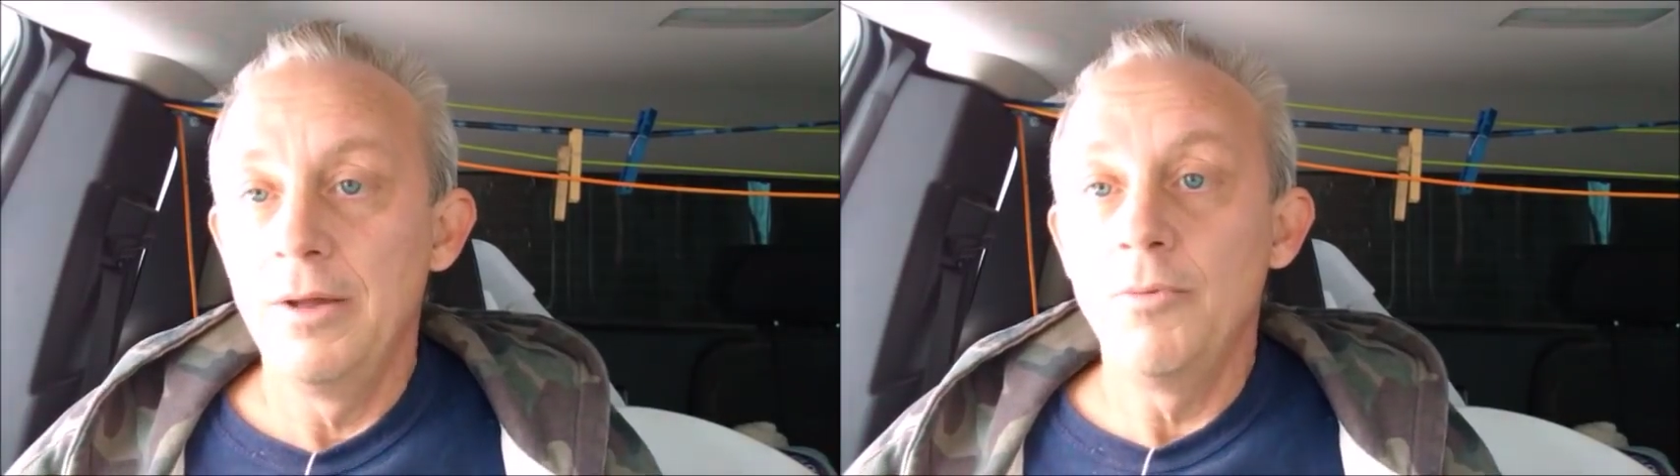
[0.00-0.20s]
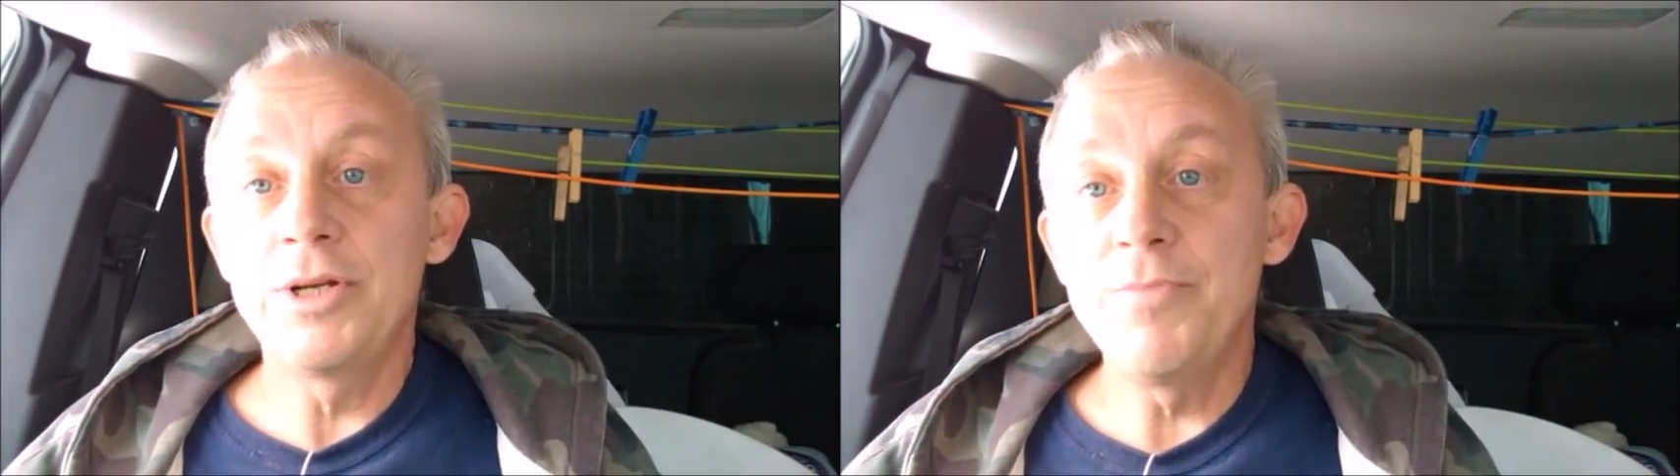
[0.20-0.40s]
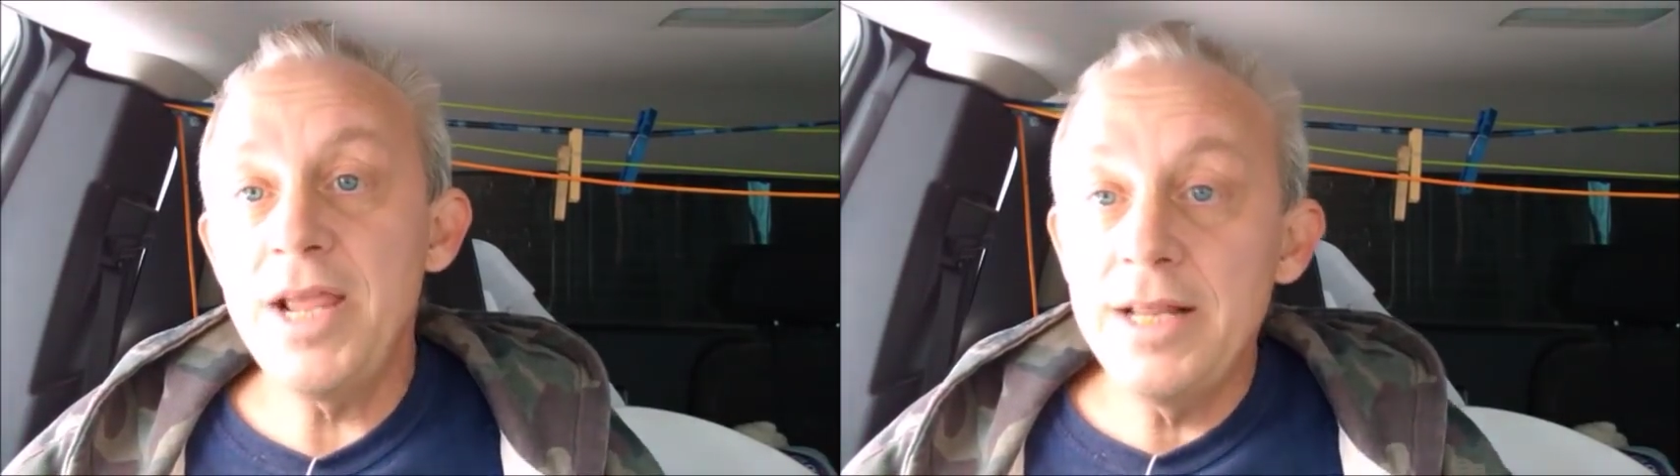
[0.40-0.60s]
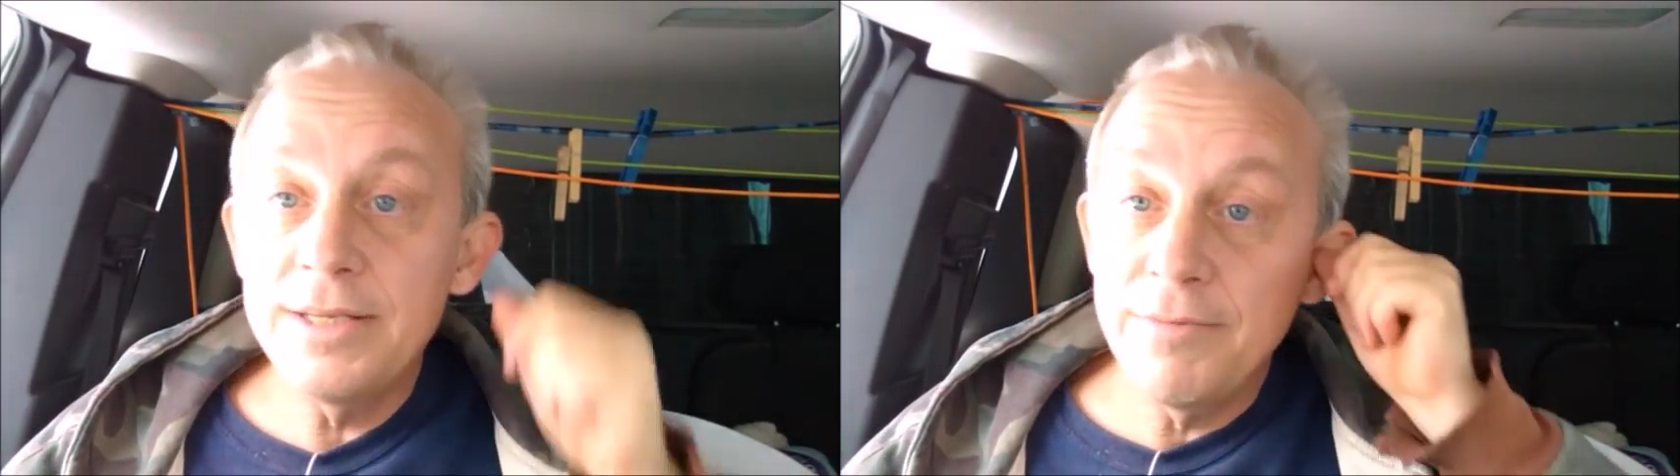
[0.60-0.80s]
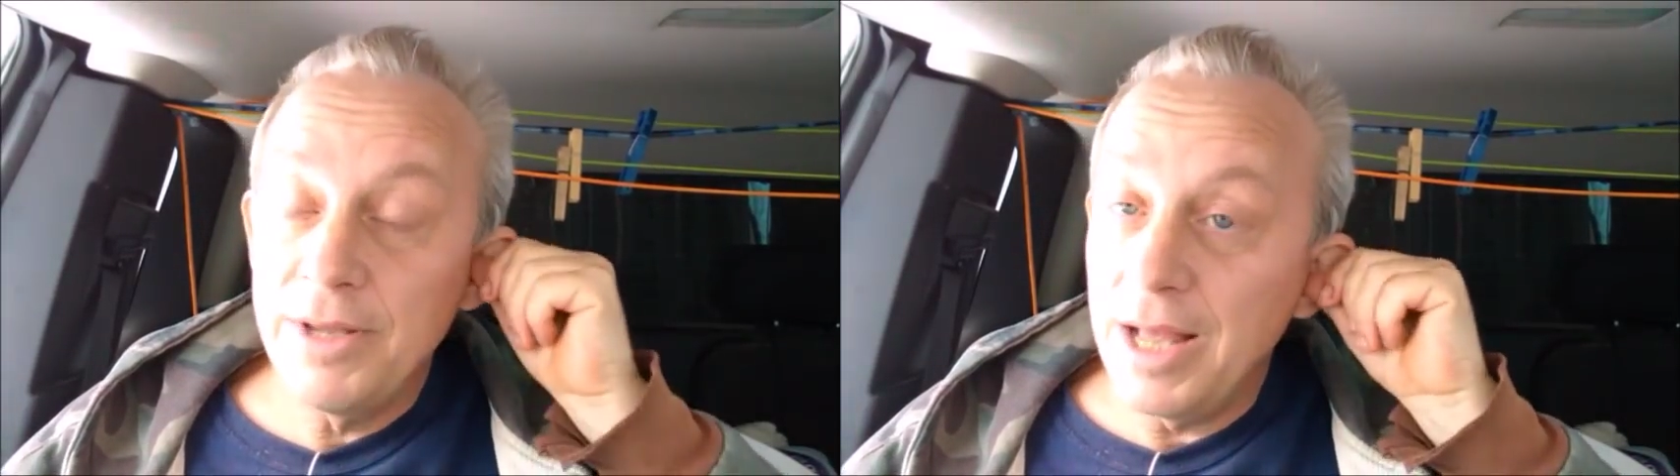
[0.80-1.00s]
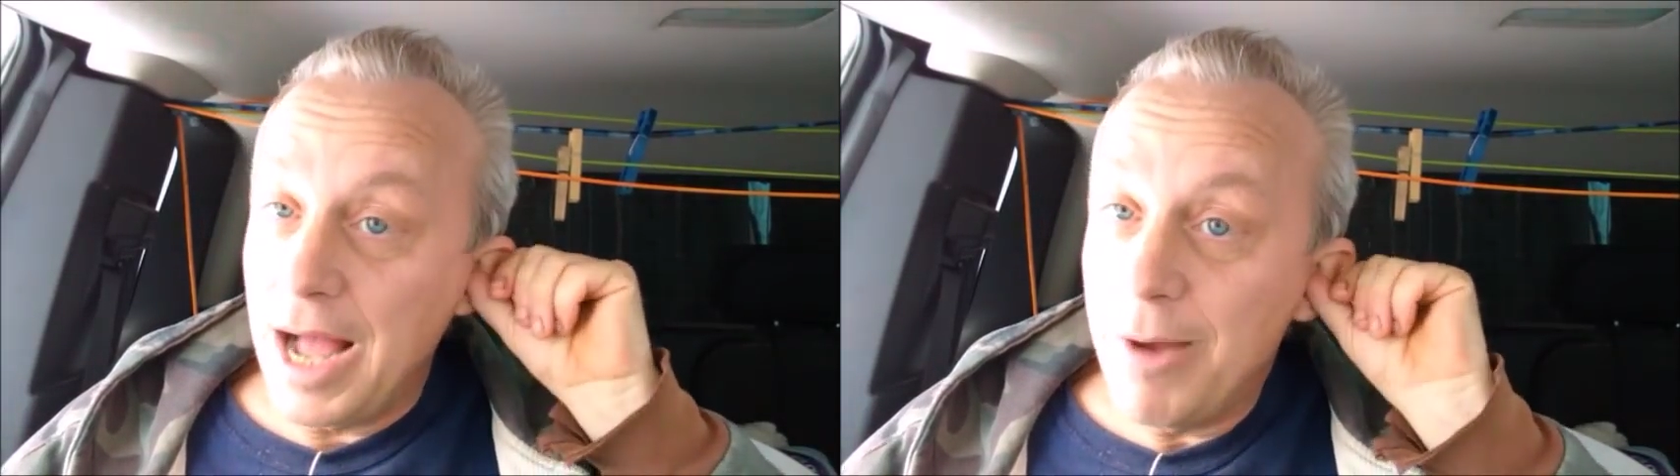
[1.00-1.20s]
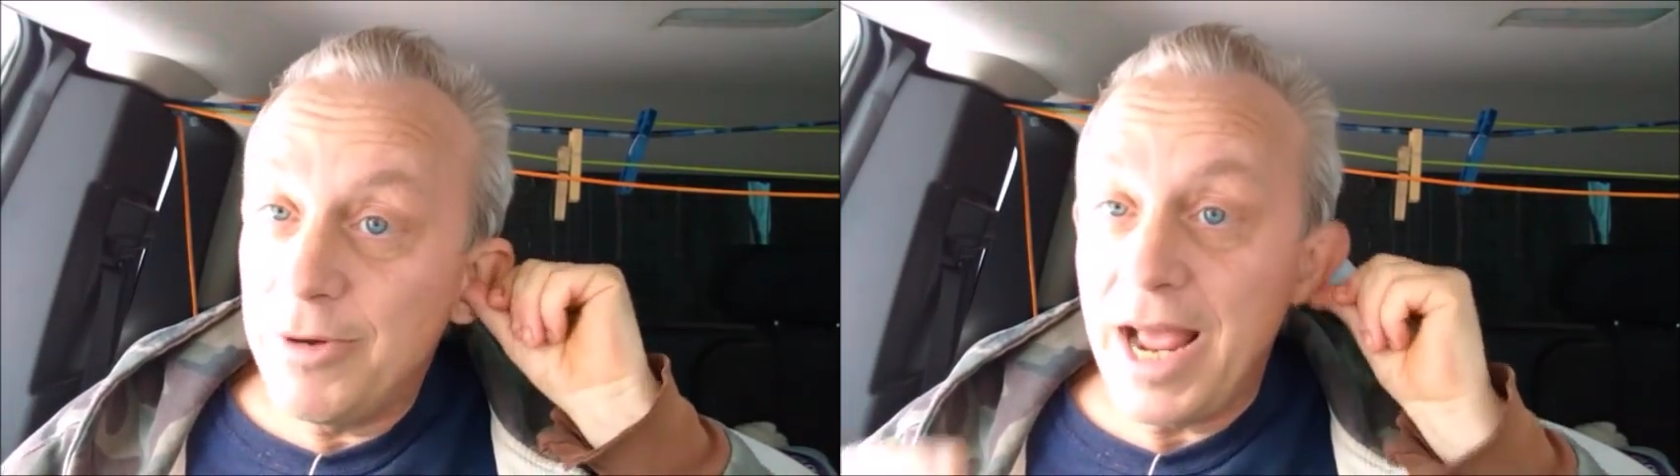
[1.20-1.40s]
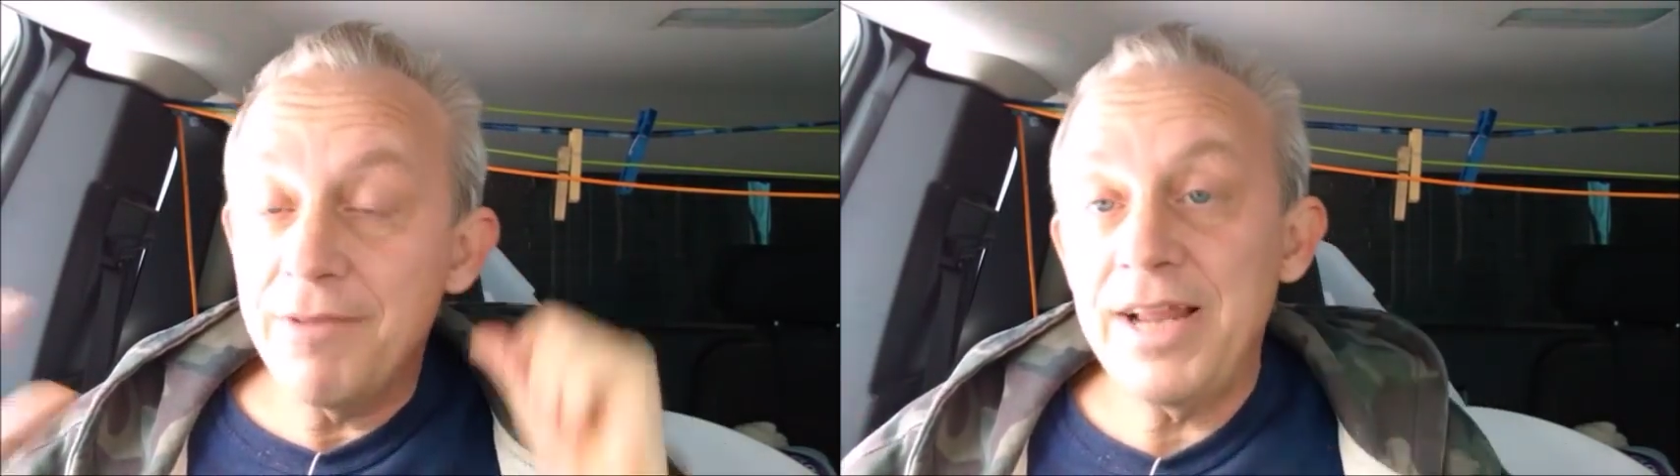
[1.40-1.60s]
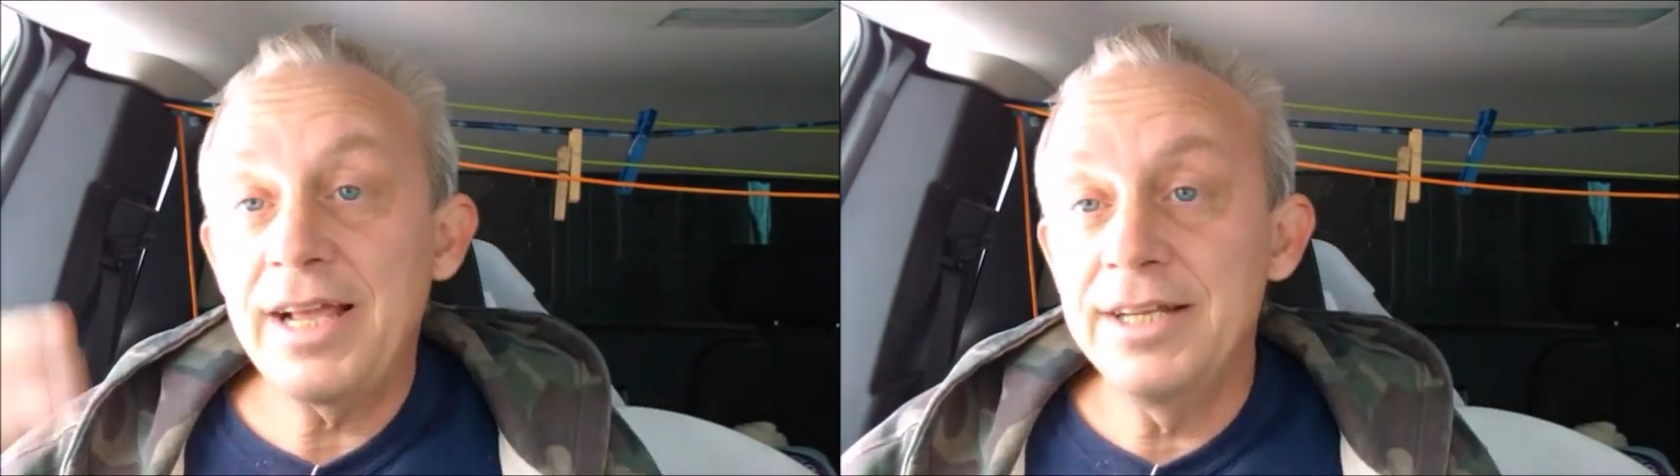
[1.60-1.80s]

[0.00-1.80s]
which means I would have to